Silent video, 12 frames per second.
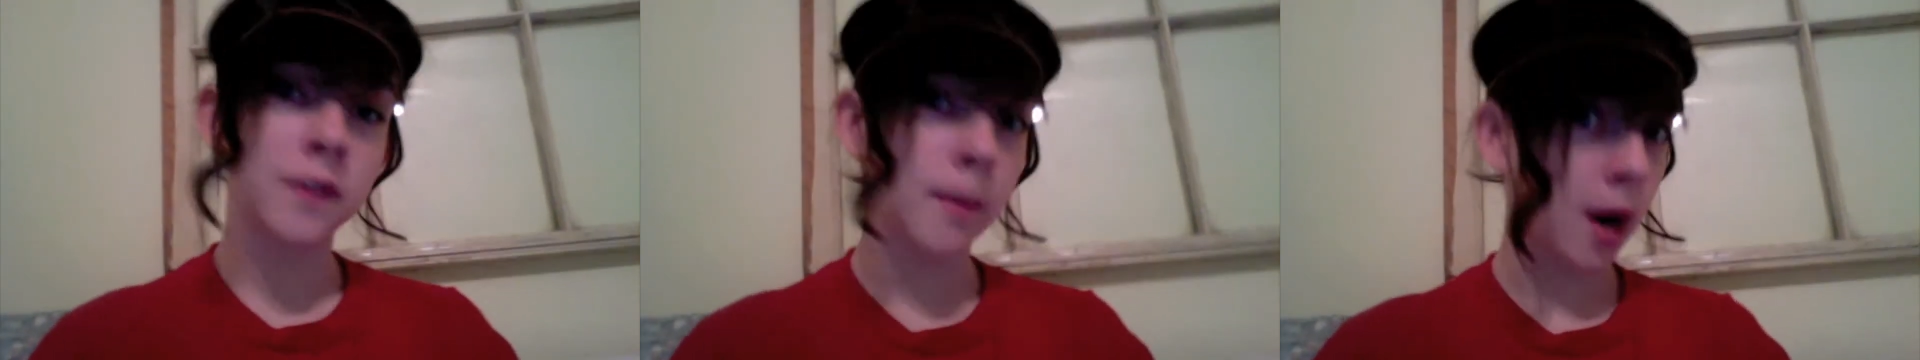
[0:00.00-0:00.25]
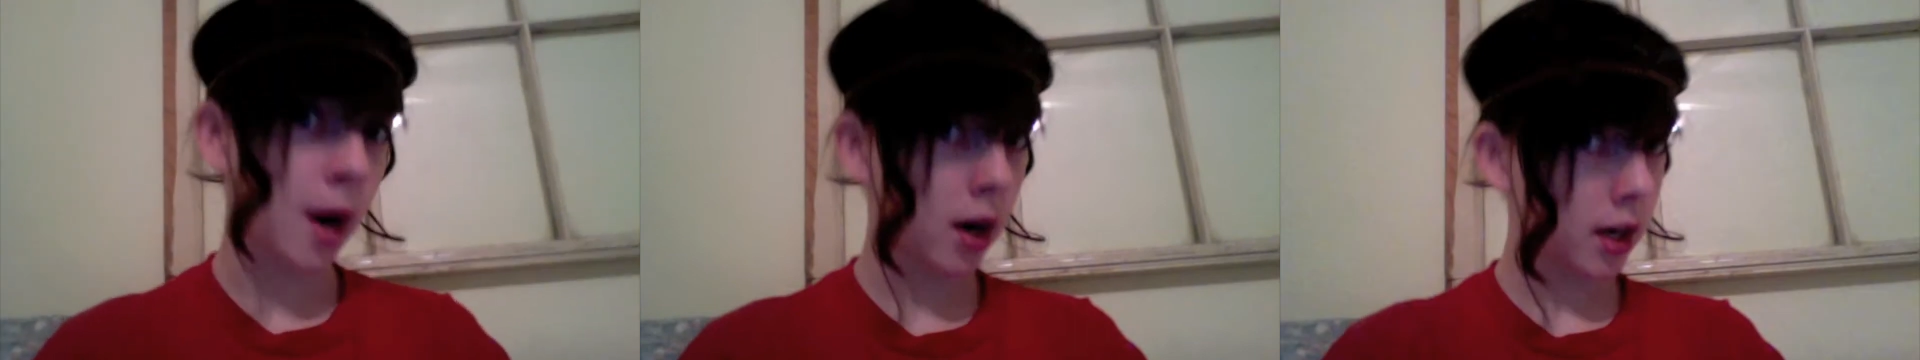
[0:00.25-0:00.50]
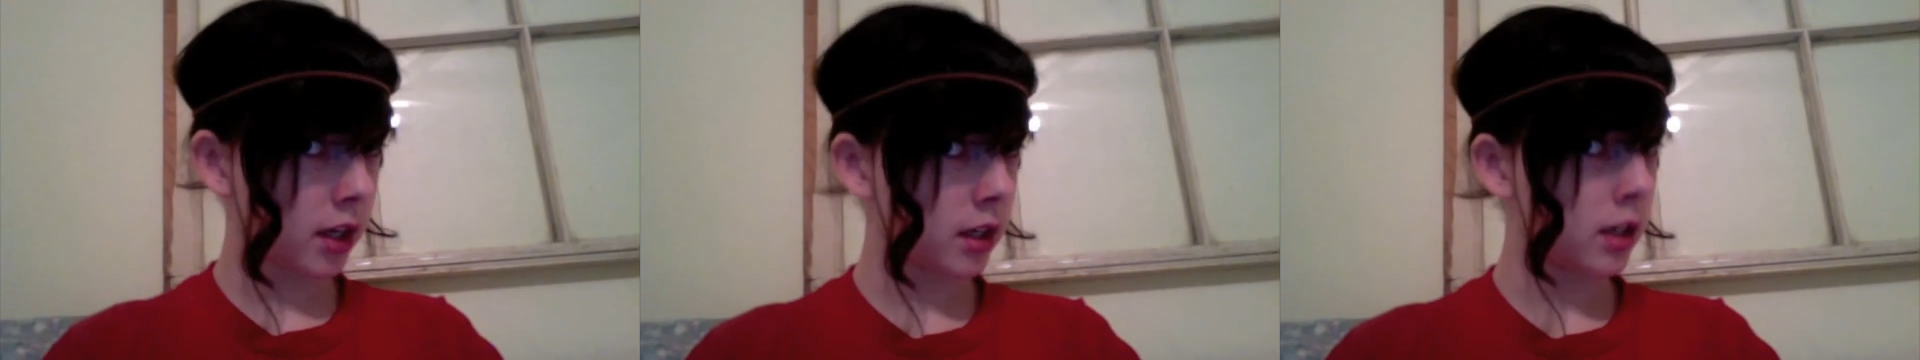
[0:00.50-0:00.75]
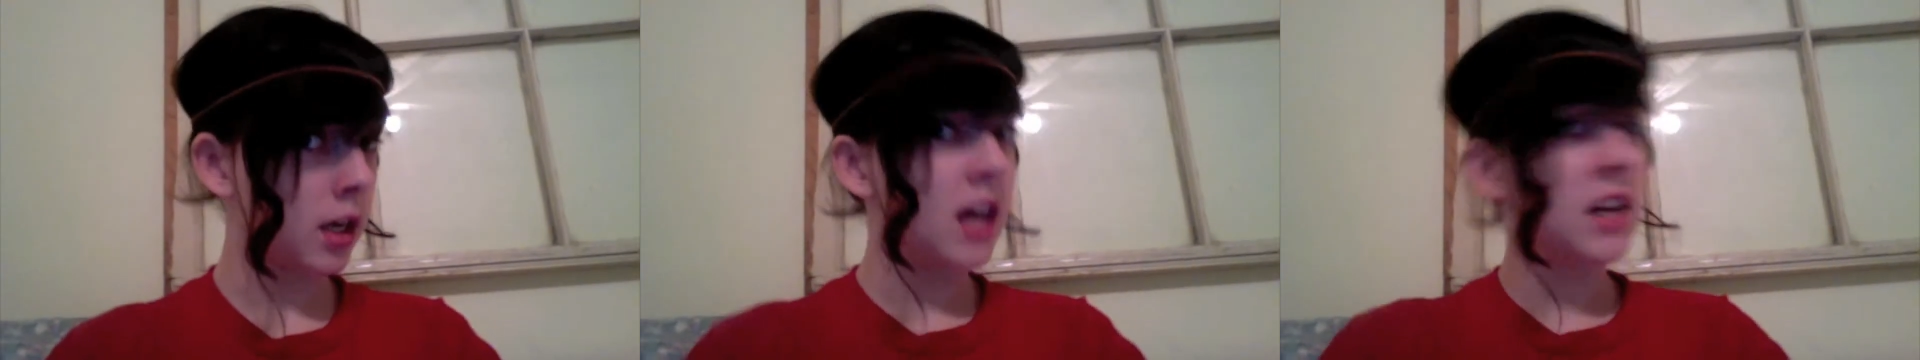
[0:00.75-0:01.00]
American
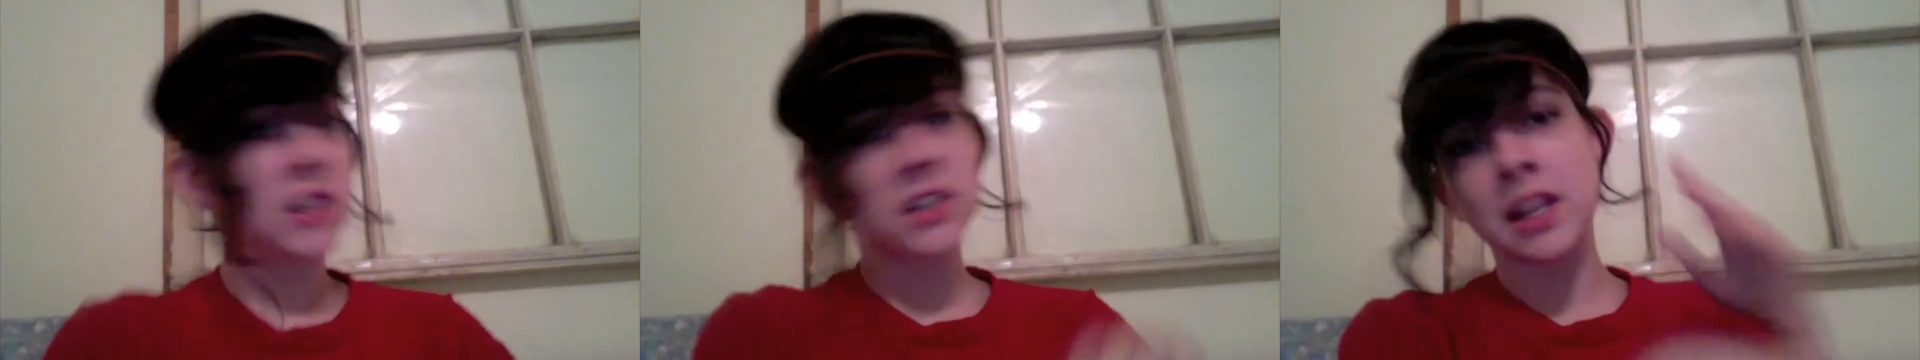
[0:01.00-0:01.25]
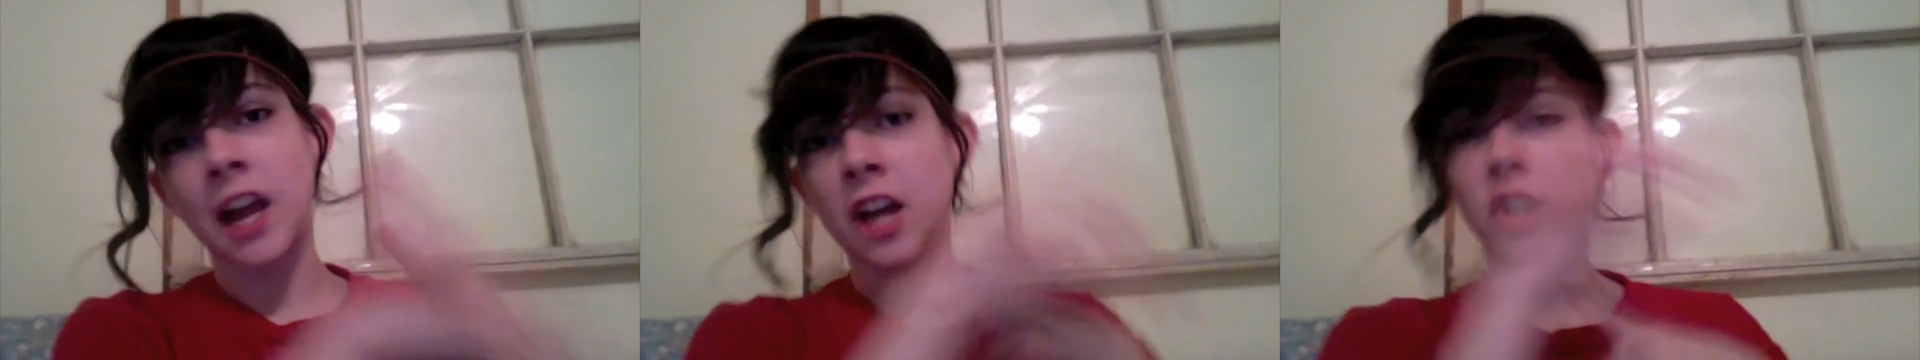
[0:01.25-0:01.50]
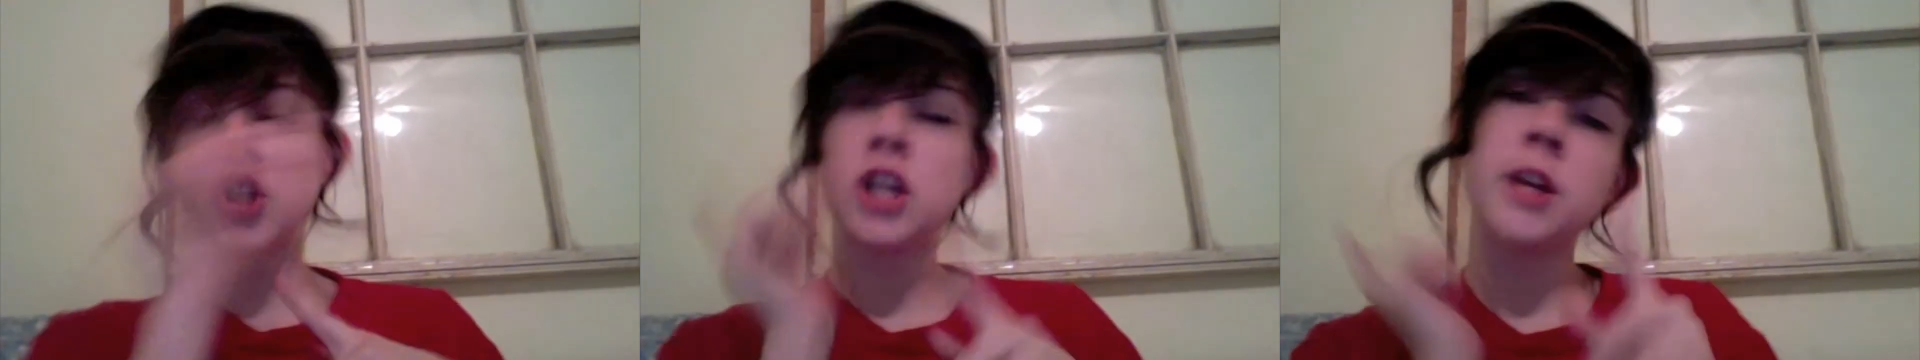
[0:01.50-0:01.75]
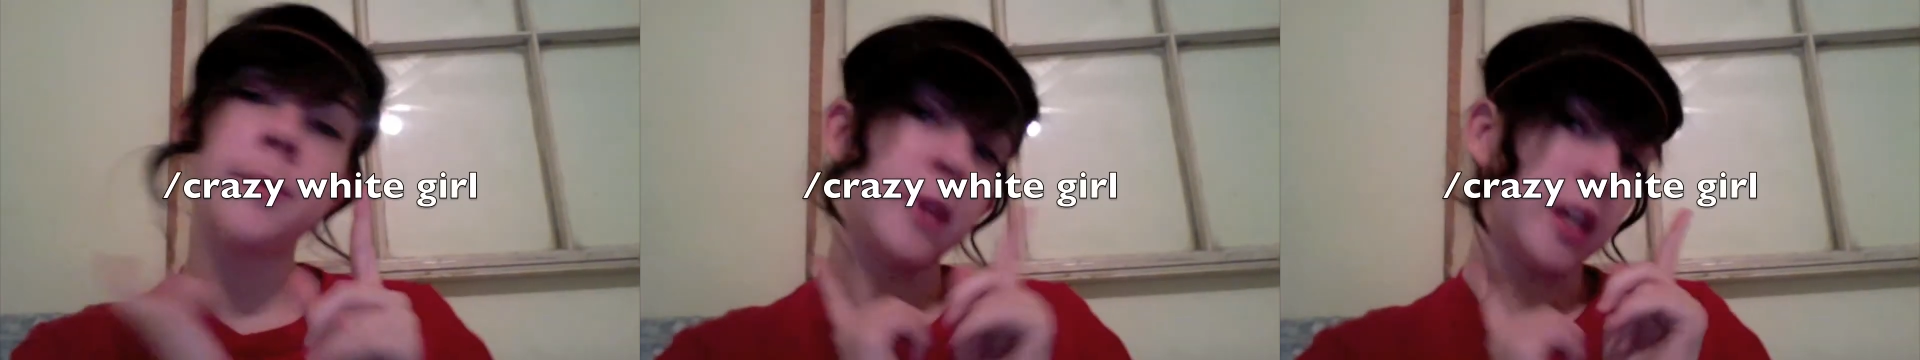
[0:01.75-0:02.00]
/
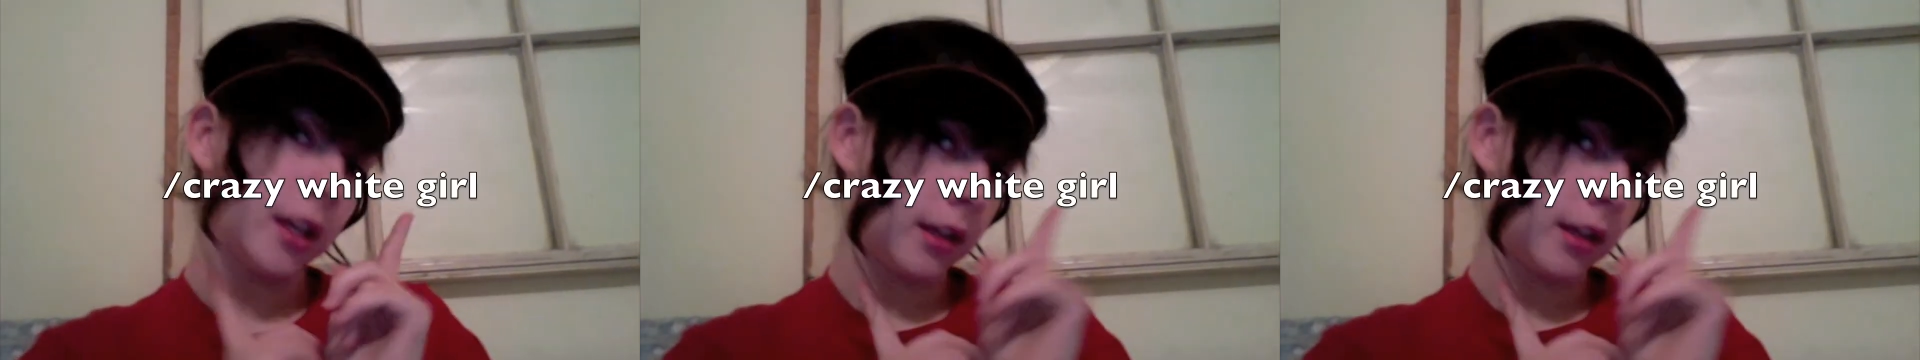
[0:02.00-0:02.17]
hippie.